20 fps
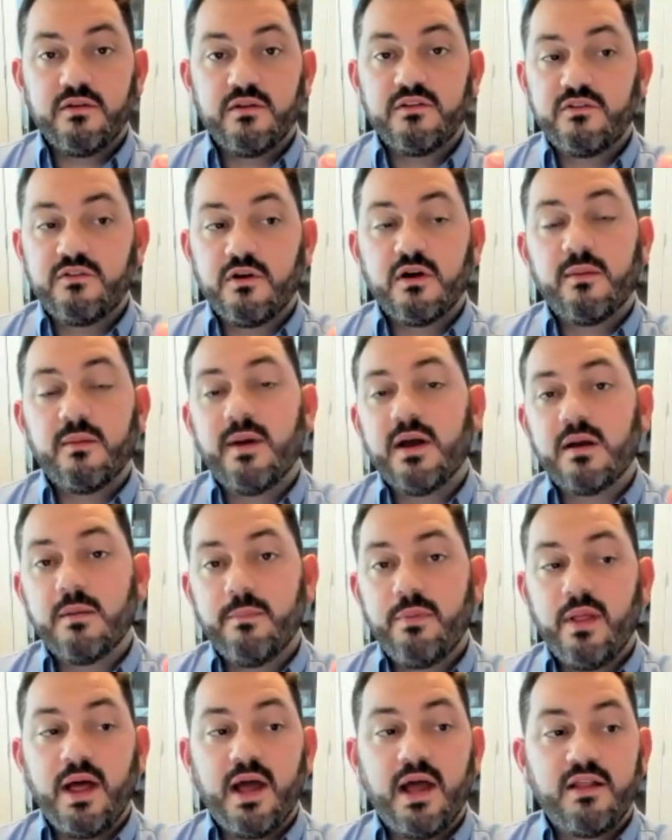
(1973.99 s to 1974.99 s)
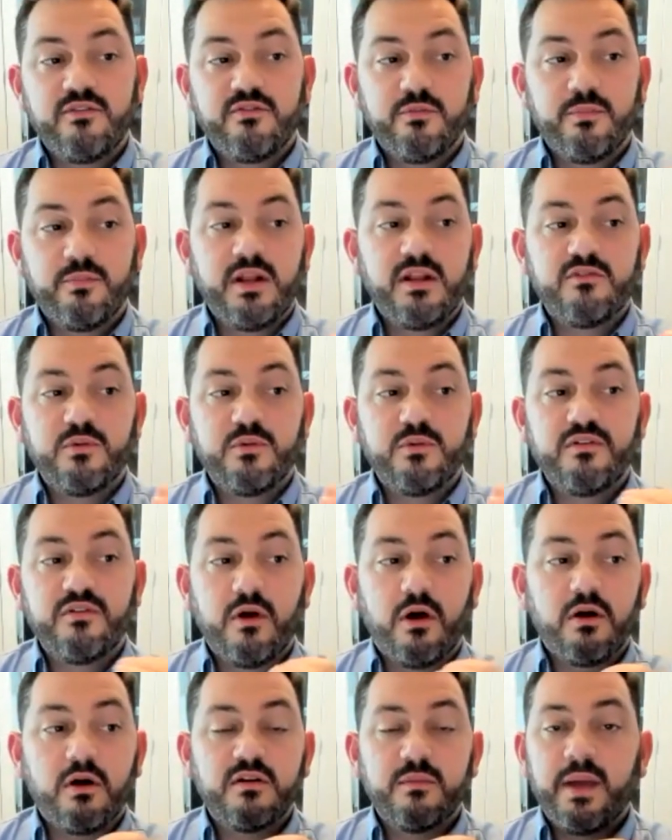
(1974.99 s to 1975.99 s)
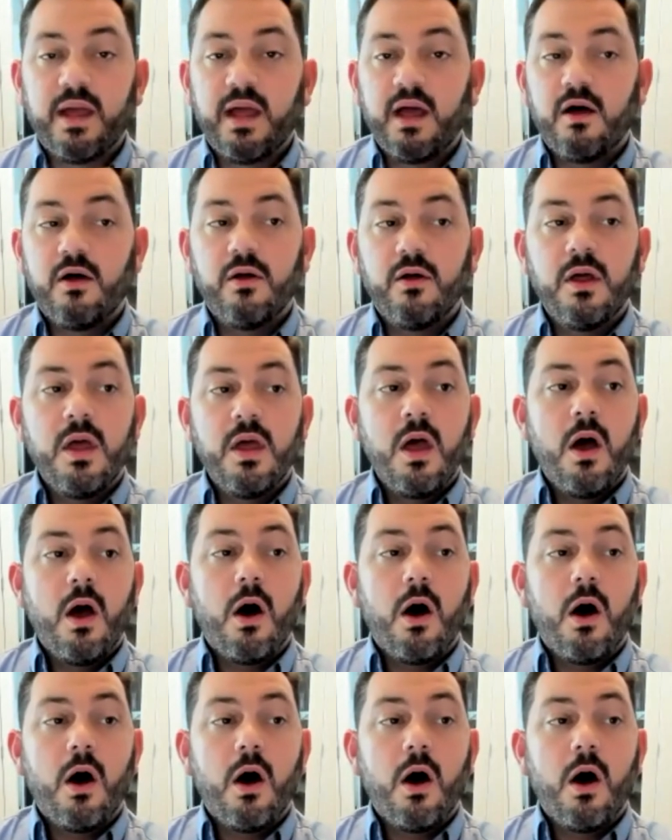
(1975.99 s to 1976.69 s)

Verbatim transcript: Let's talk about compliance for a minute. So we talked about